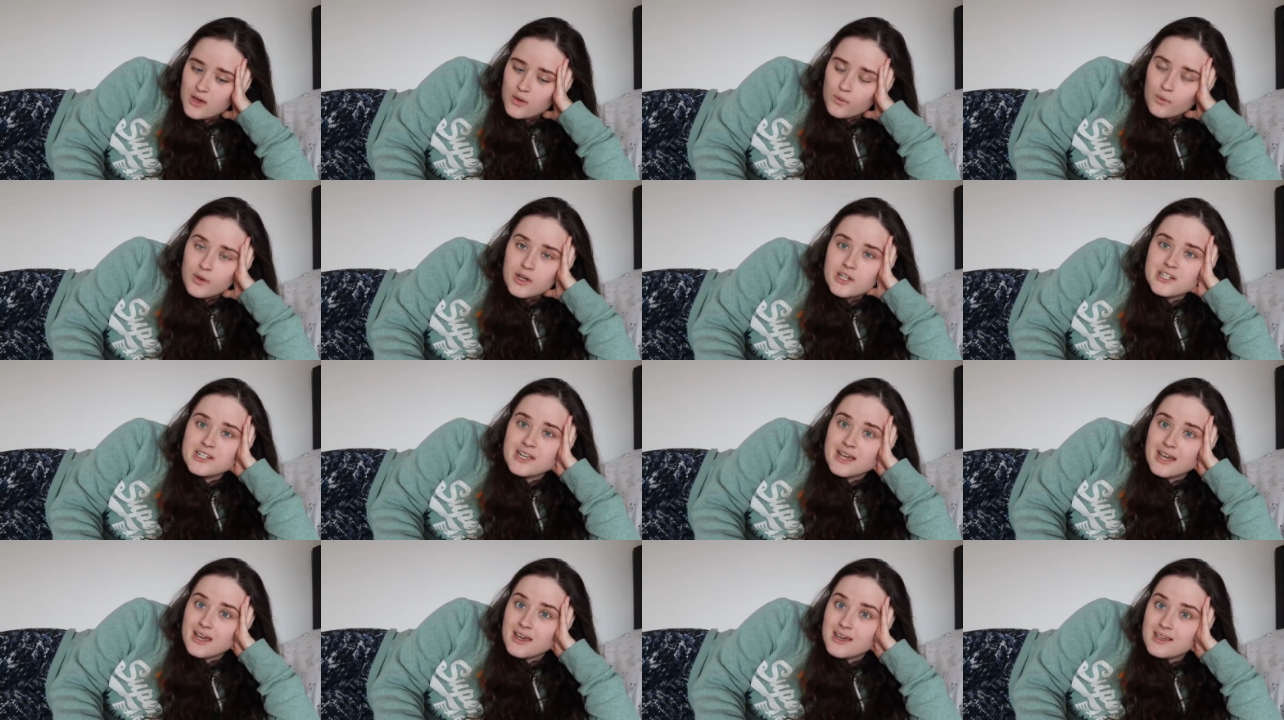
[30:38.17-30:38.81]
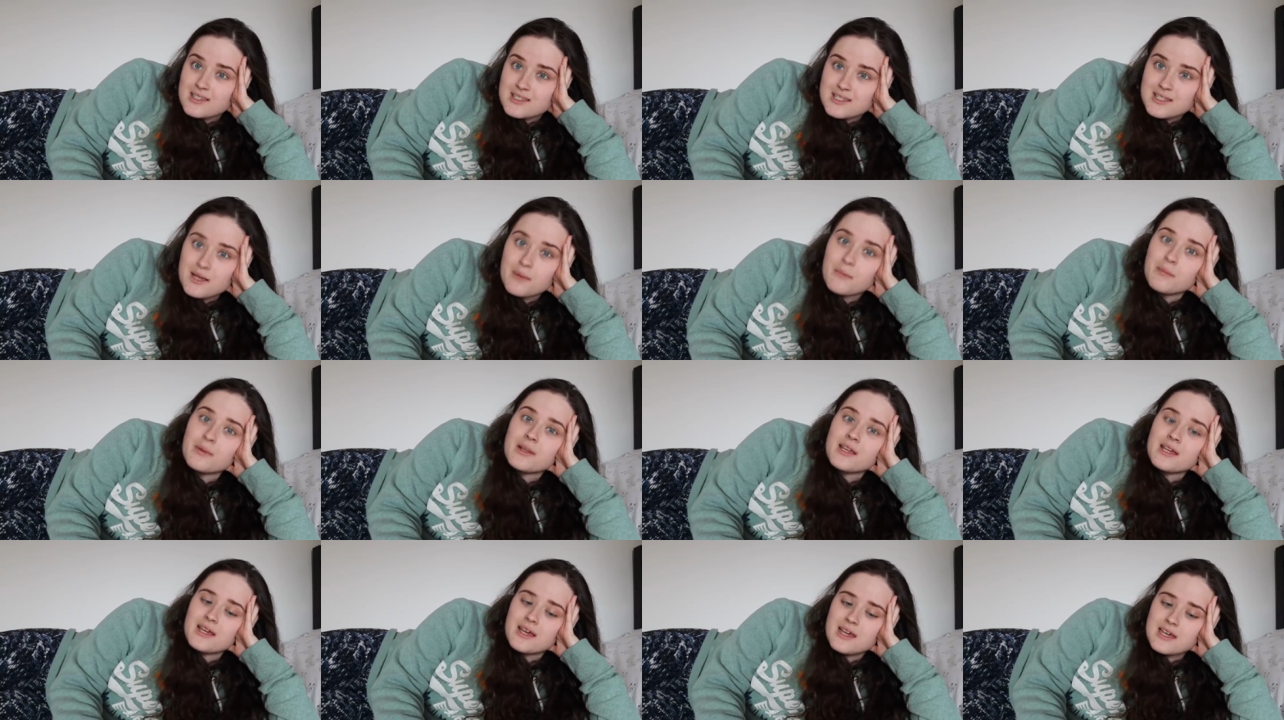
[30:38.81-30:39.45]
which
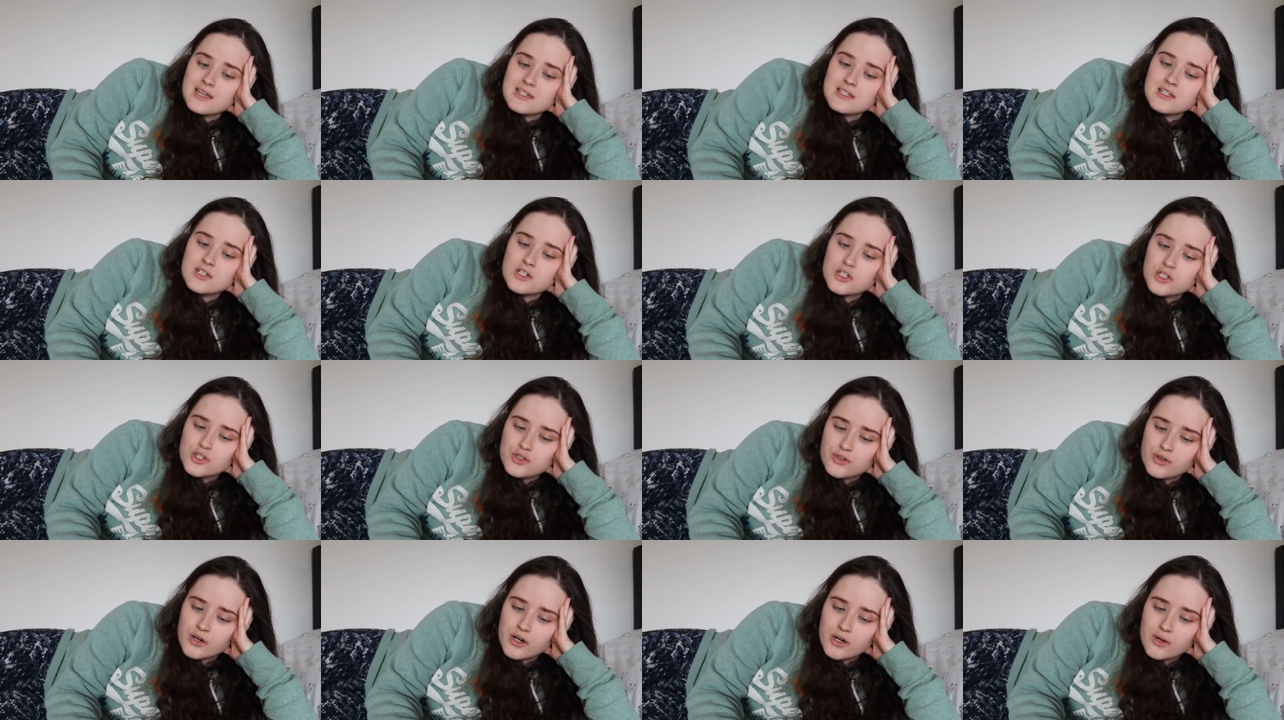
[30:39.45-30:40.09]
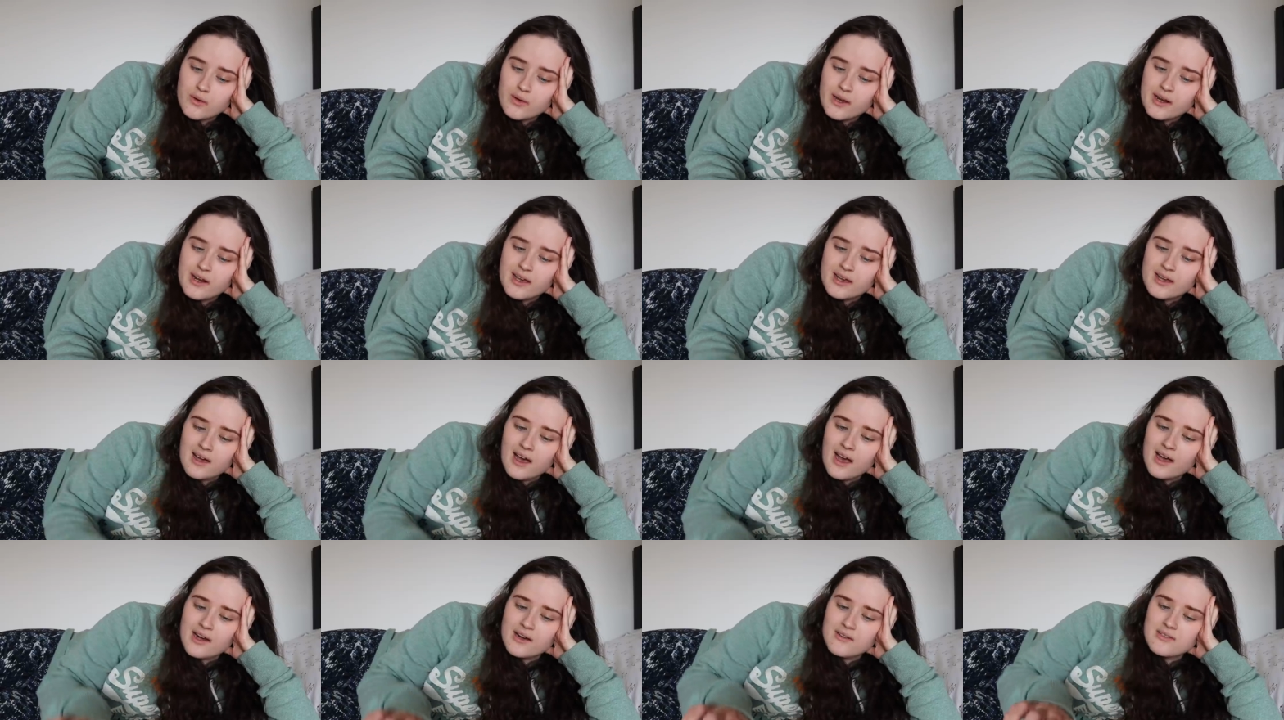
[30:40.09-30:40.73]
simply isn't true, and it
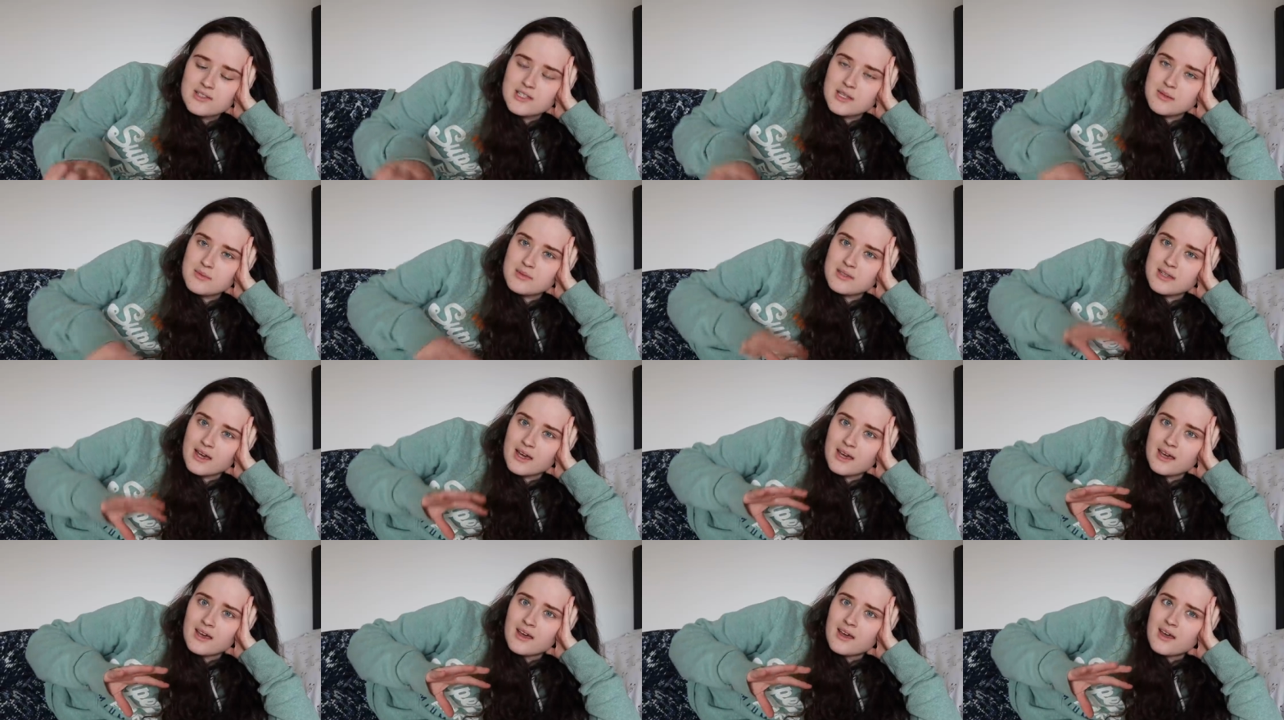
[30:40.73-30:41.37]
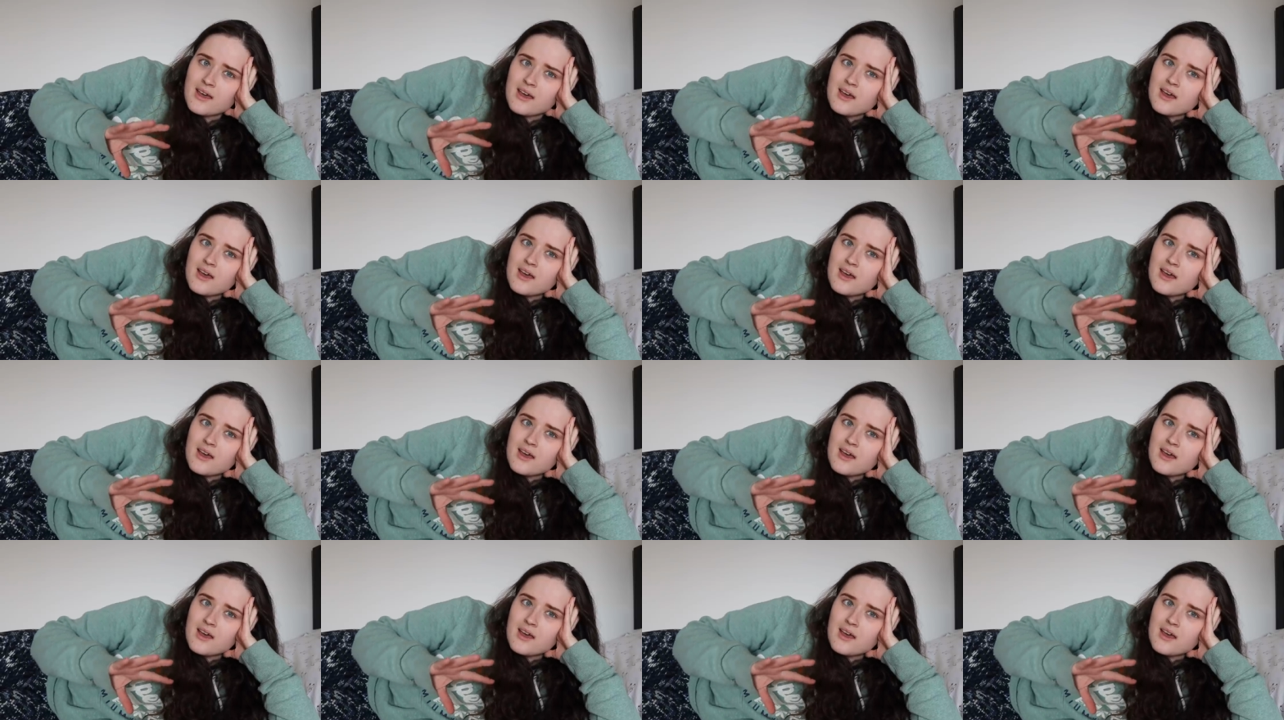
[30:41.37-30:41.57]
kind of seems like